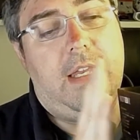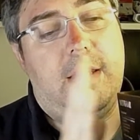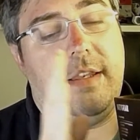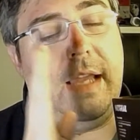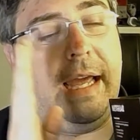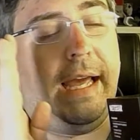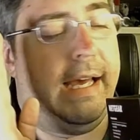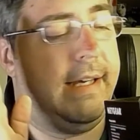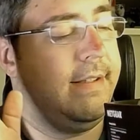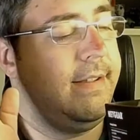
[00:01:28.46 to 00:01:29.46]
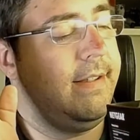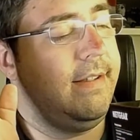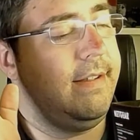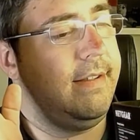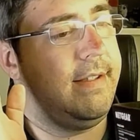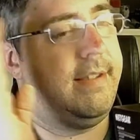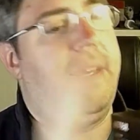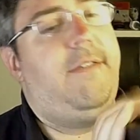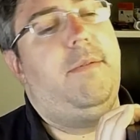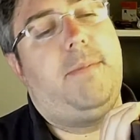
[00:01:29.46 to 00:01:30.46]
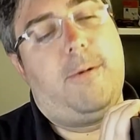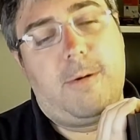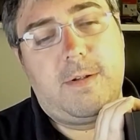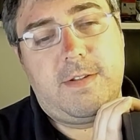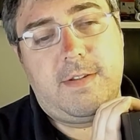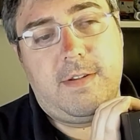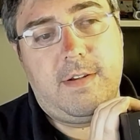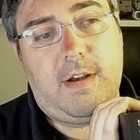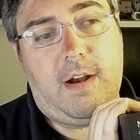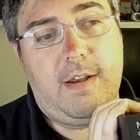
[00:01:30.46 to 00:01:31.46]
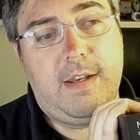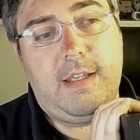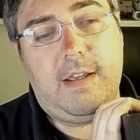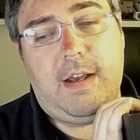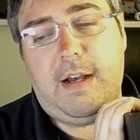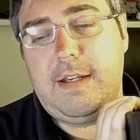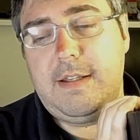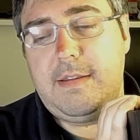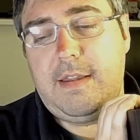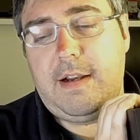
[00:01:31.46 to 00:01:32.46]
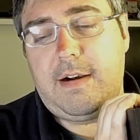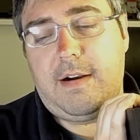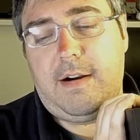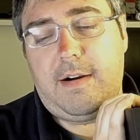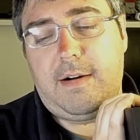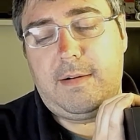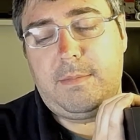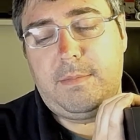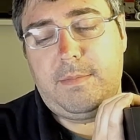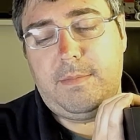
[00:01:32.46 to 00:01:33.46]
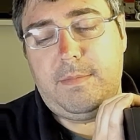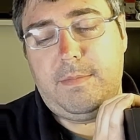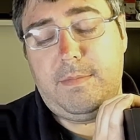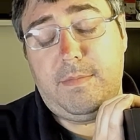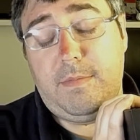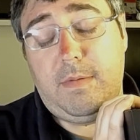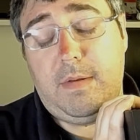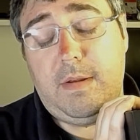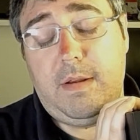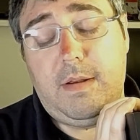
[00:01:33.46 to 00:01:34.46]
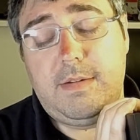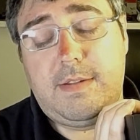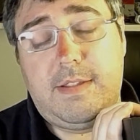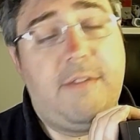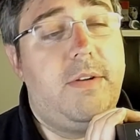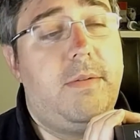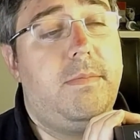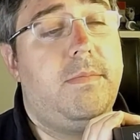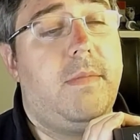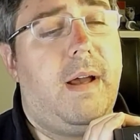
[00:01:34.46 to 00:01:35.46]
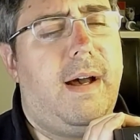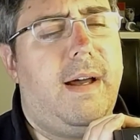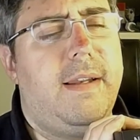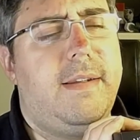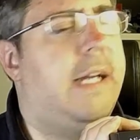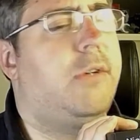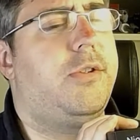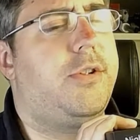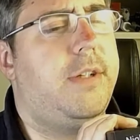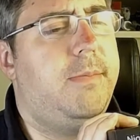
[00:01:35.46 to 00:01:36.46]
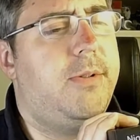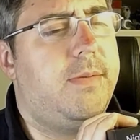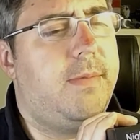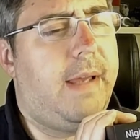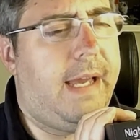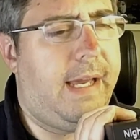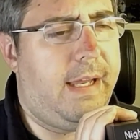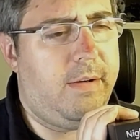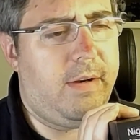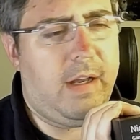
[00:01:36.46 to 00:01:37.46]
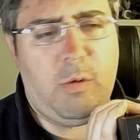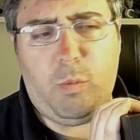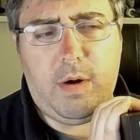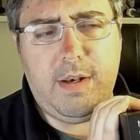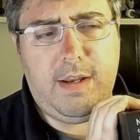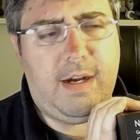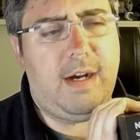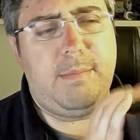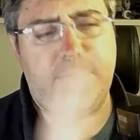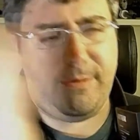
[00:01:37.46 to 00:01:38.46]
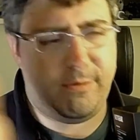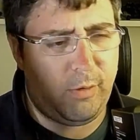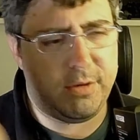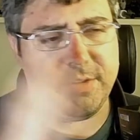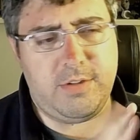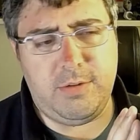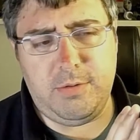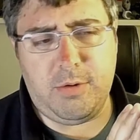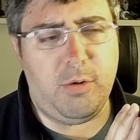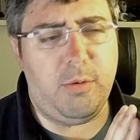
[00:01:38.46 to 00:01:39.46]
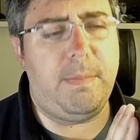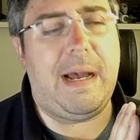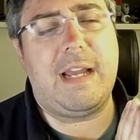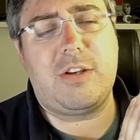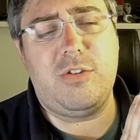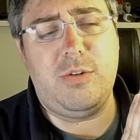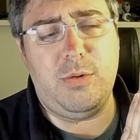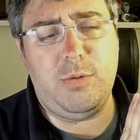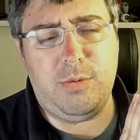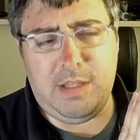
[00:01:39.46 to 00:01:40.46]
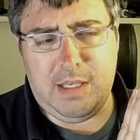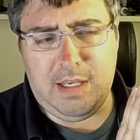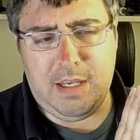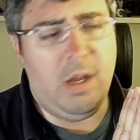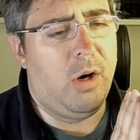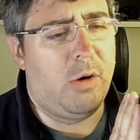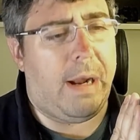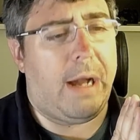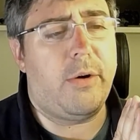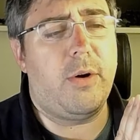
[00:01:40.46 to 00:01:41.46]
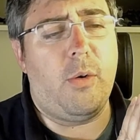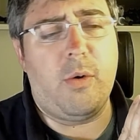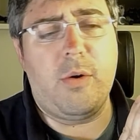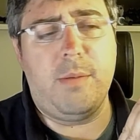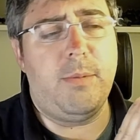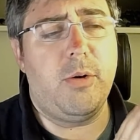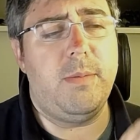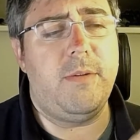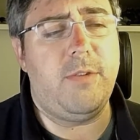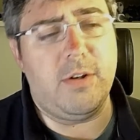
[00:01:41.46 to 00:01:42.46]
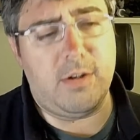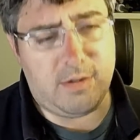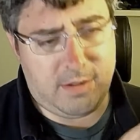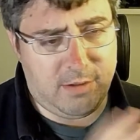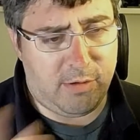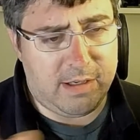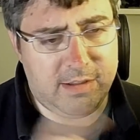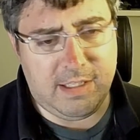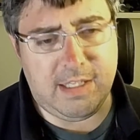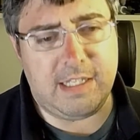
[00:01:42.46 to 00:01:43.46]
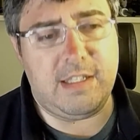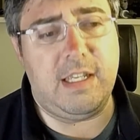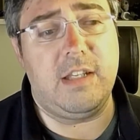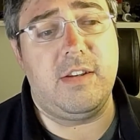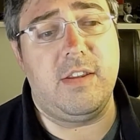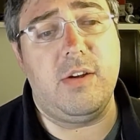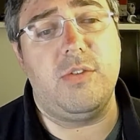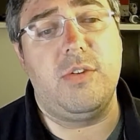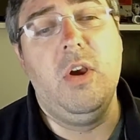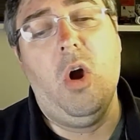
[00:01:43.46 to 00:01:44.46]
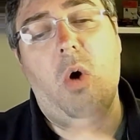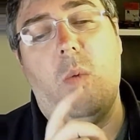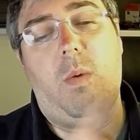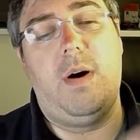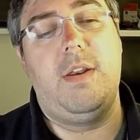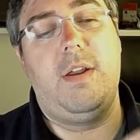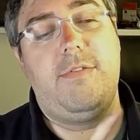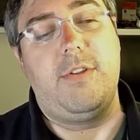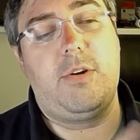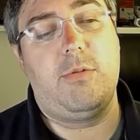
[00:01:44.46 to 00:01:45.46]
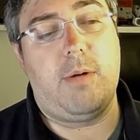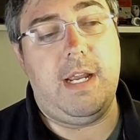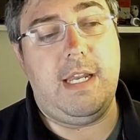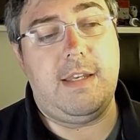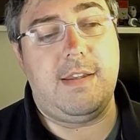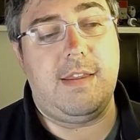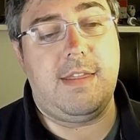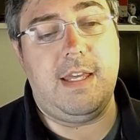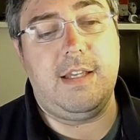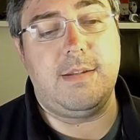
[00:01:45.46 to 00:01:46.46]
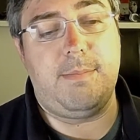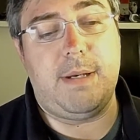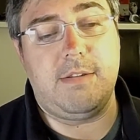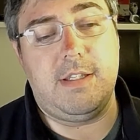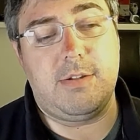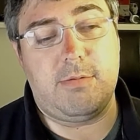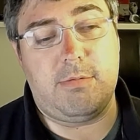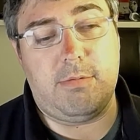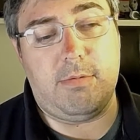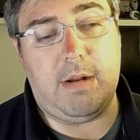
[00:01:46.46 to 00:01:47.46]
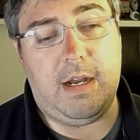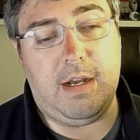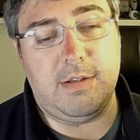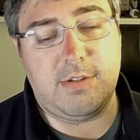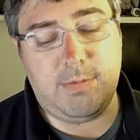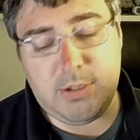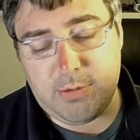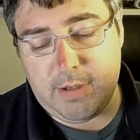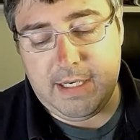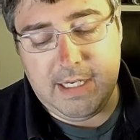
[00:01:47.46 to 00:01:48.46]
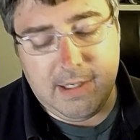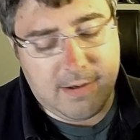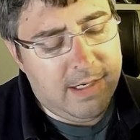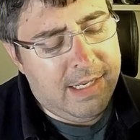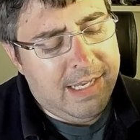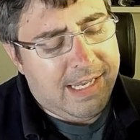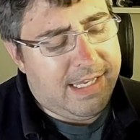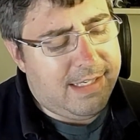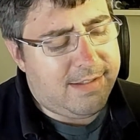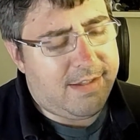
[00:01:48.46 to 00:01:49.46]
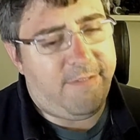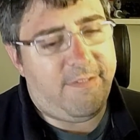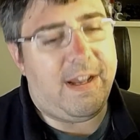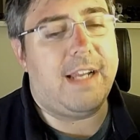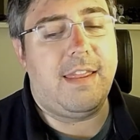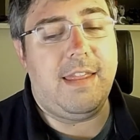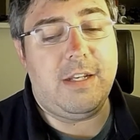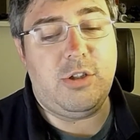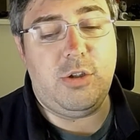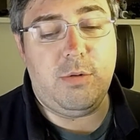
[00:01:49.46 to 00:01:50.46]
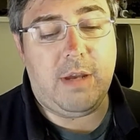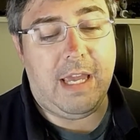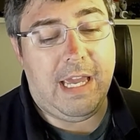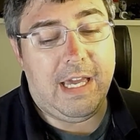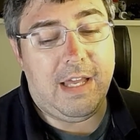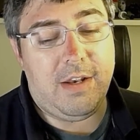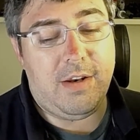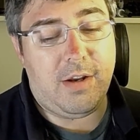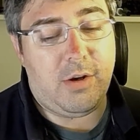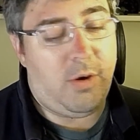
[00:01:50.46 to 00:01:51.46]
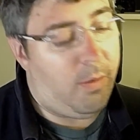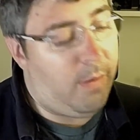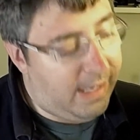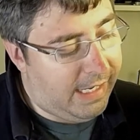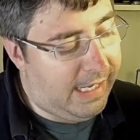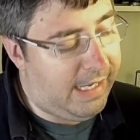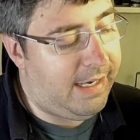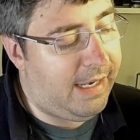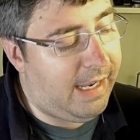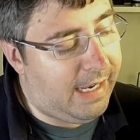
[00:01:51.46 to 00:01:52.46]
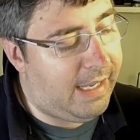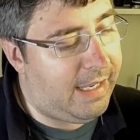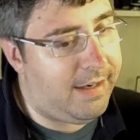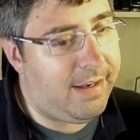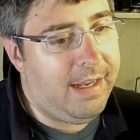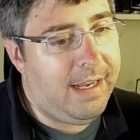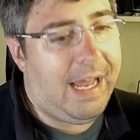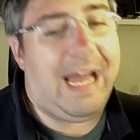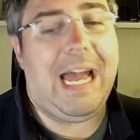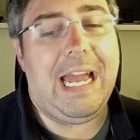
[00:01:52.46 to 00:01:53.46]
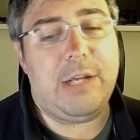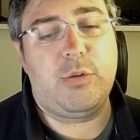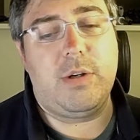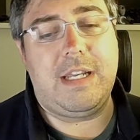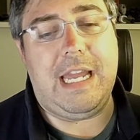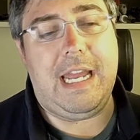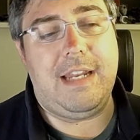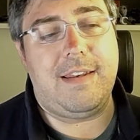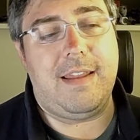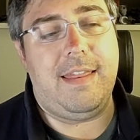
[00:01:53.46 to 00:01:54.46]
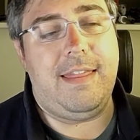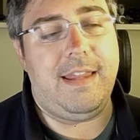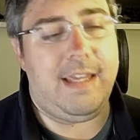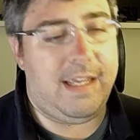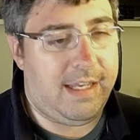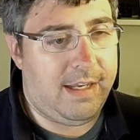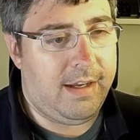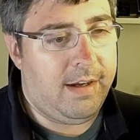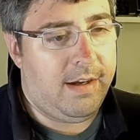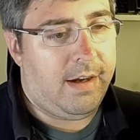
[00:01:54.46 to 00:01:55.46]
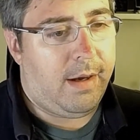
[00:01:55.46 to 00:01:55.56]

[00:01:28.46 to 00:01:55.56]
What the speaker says: it has 7 ports on it. There are 7 downstreams and 1 up, of course, to go back to the router or the modem if you're directly connecting into those. One of the great things about this switch right here is the fact that you can go ahead and aggregate the